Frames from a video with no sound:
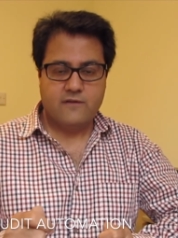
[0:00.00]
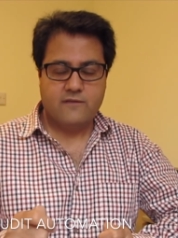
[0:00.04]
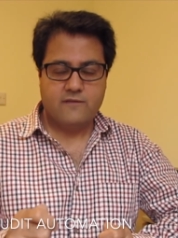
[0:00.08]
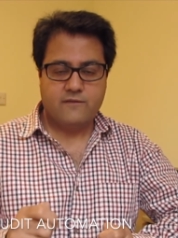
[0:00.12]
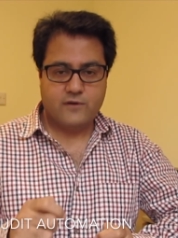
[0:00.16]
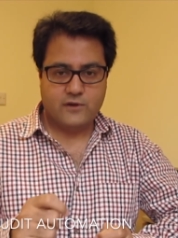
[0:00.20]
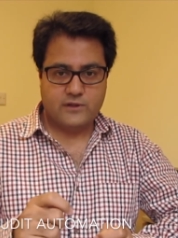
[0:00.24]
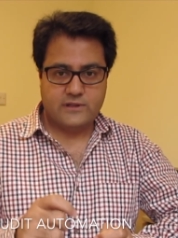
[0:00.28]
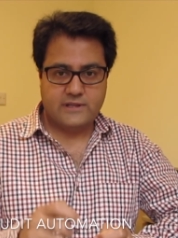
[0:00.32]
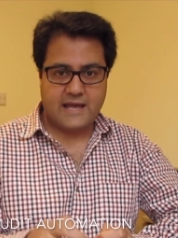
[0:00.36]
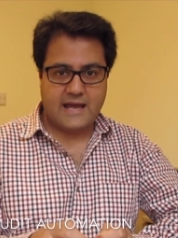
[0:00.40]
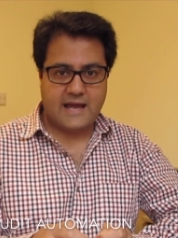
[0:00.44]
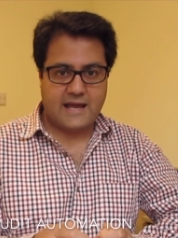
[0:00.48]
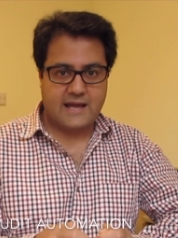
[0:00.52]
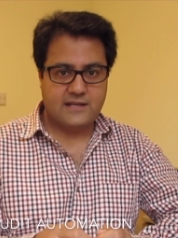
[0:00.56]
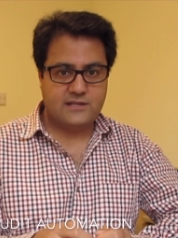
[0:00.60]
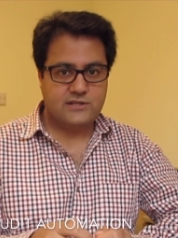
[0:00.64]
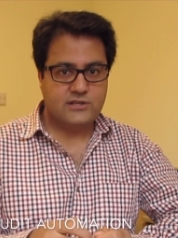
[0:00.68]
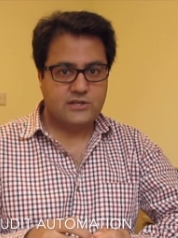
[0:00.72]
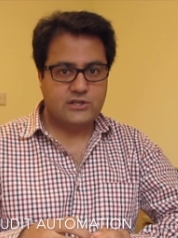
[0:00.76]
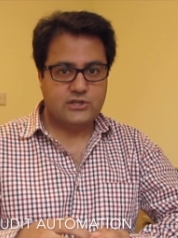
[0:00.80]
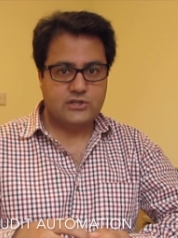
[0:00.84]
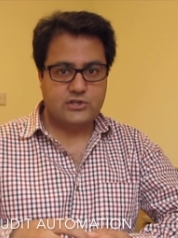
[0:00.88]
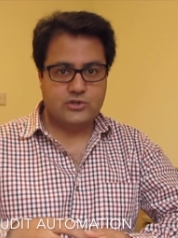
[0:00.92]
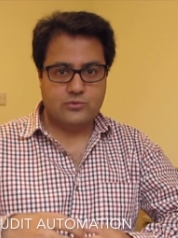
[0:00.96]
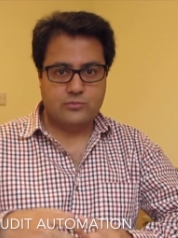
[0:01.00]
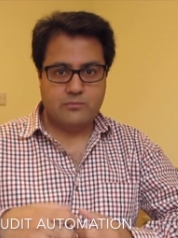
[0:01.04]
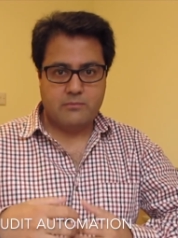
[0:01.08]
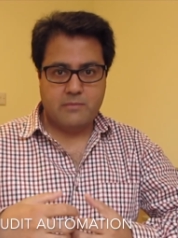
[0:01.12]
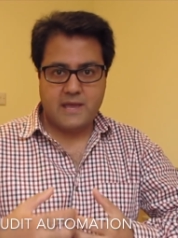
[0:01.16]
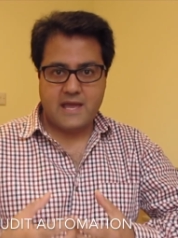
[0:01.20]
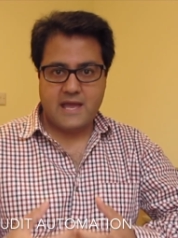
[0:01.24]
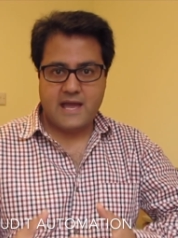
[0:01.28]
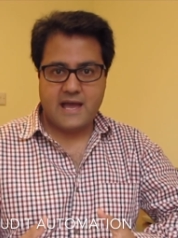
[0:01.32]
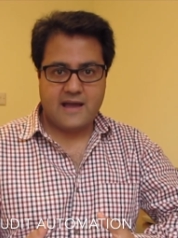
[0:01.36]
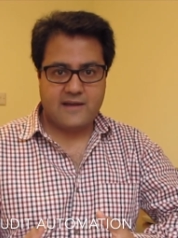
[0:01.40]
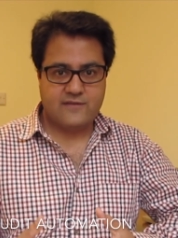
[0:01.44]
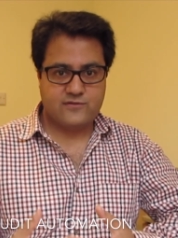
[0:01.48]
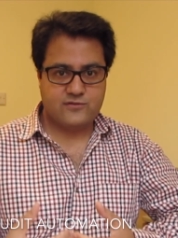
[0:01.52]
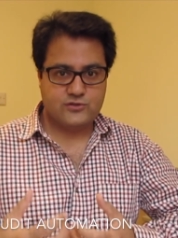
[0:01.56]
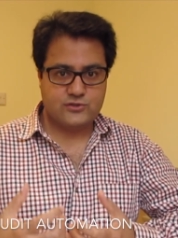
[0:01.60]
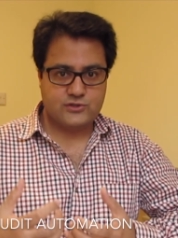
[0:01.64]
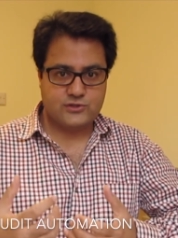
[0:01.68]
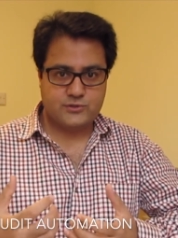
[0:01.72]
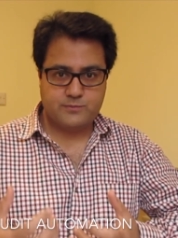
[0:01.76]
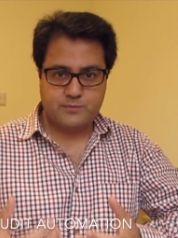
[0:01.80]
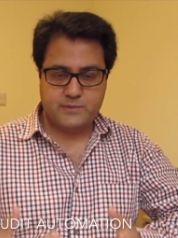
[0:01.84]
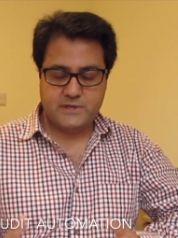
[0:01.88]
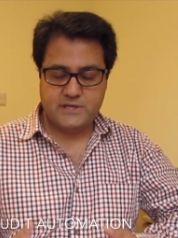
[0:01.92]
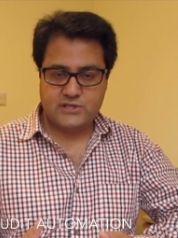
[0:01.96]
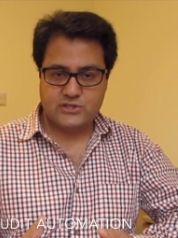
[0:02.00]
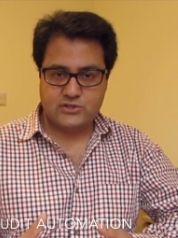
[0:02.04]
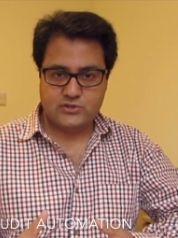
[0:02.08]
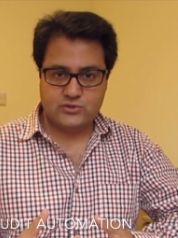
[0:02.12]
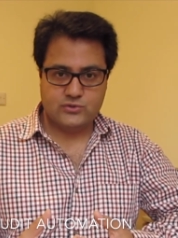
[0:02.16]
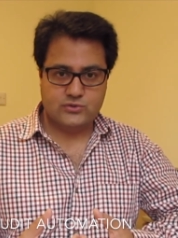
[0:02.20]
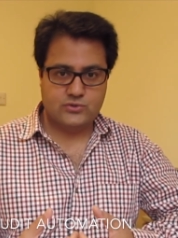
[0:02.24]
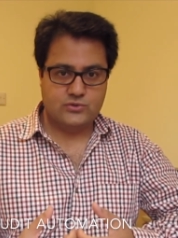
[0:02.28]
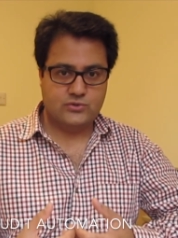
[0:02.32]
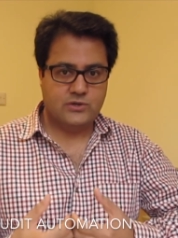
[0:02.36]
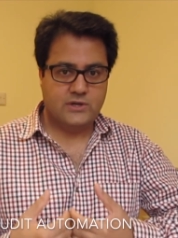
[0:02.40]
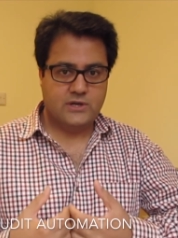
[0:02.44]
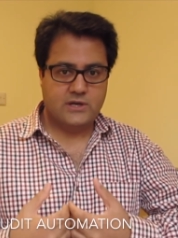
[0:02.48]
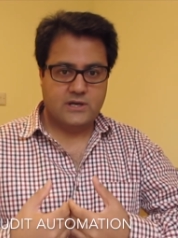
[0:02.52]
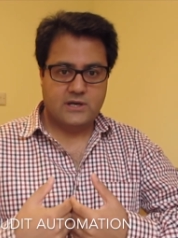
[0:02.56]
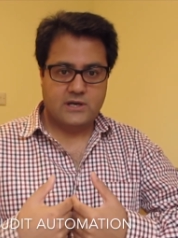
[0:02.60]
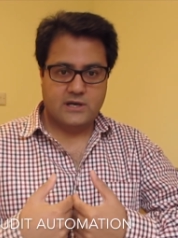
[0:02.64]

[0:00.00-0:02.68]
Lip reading: For that, you may have to speak to